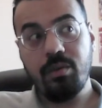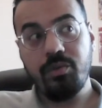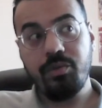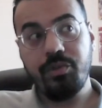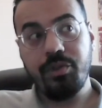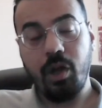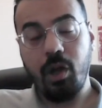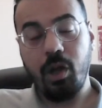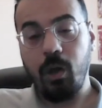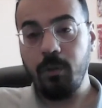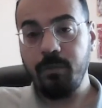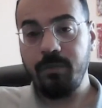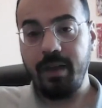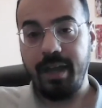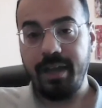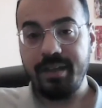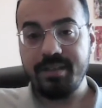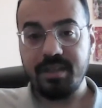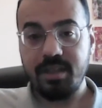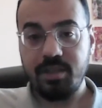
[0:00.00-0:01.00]
the Gulf
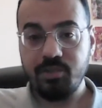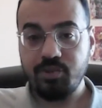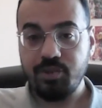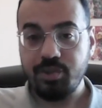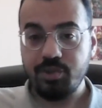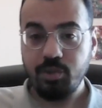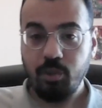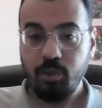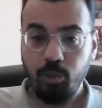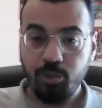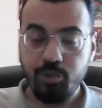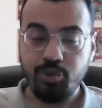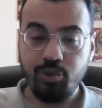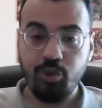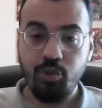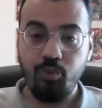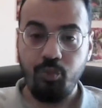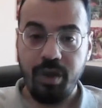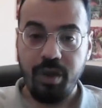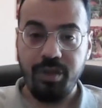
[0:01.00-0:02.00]
has interests
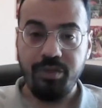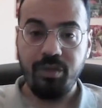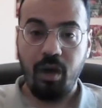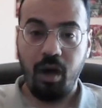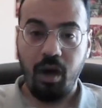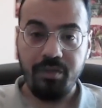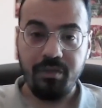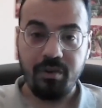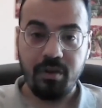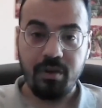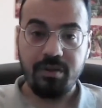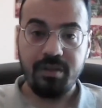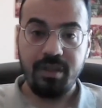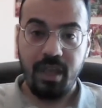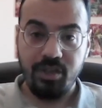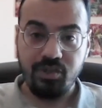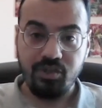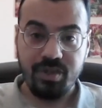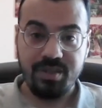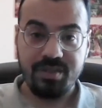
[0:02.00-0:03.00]
also with other
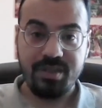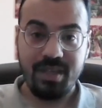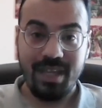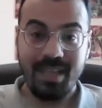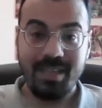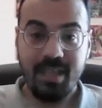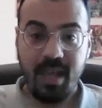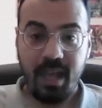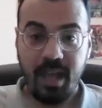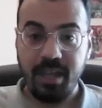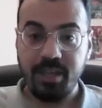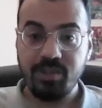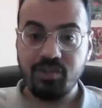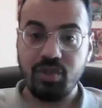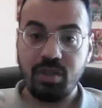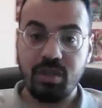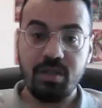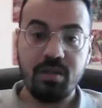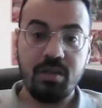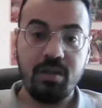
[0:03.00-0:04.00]
nations in
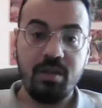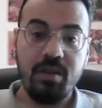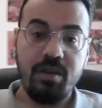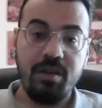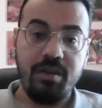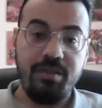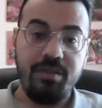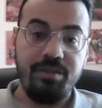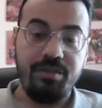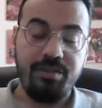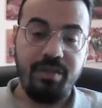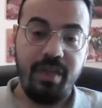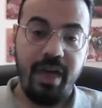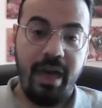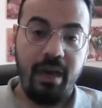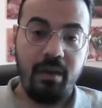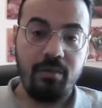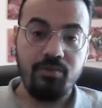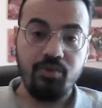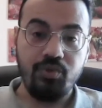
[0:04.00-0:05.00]
Asia
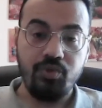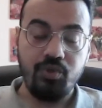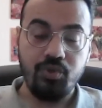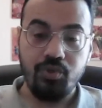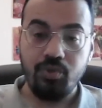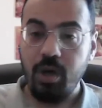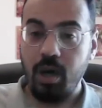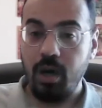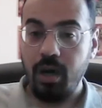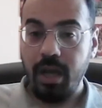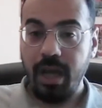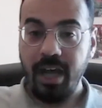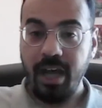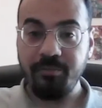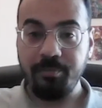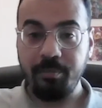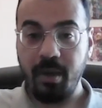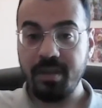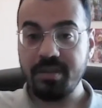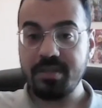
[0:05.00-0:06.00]
that do not
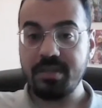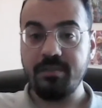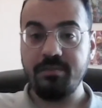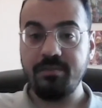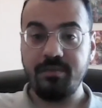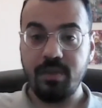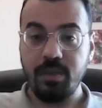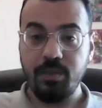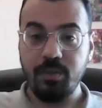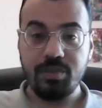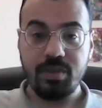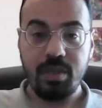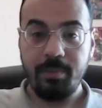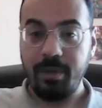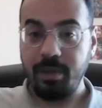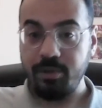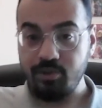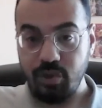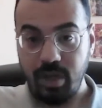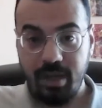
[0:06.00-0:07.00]
have positive views
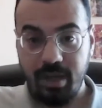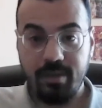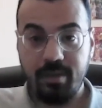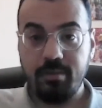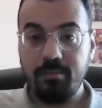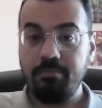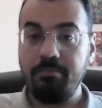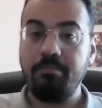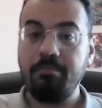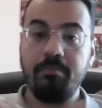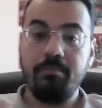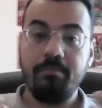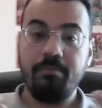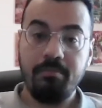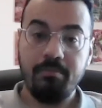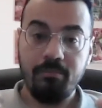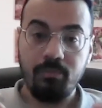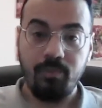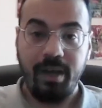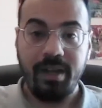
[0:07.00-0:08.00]
about China,
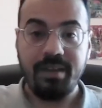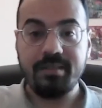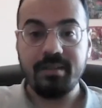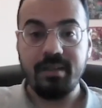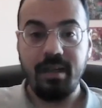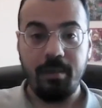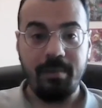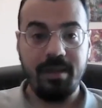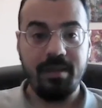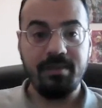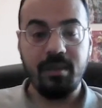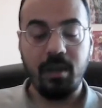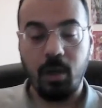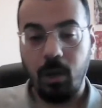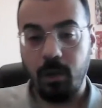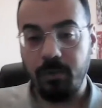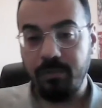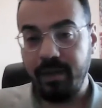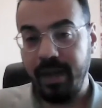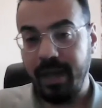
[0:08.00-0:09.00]
right? I mean, the
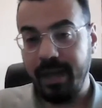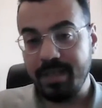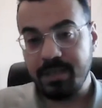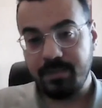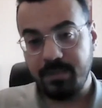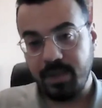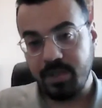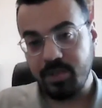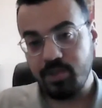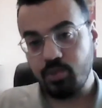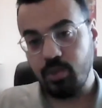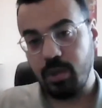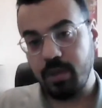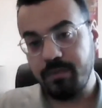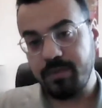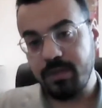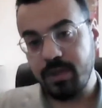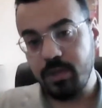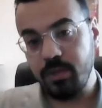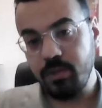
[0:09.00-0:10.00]
Gulf has very
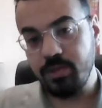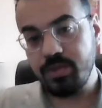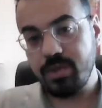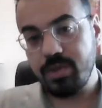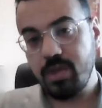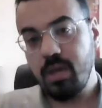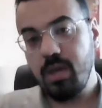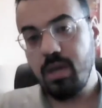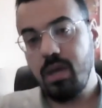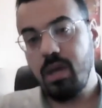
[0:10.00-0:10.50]
strong views.